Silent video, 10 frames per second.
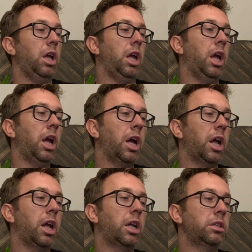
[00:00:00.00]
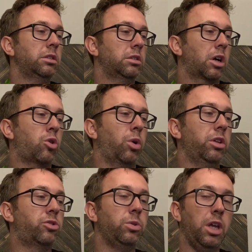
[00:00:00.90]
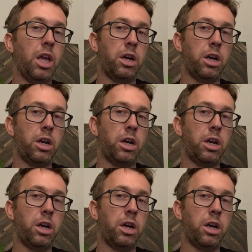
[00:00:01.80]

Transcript: And according to the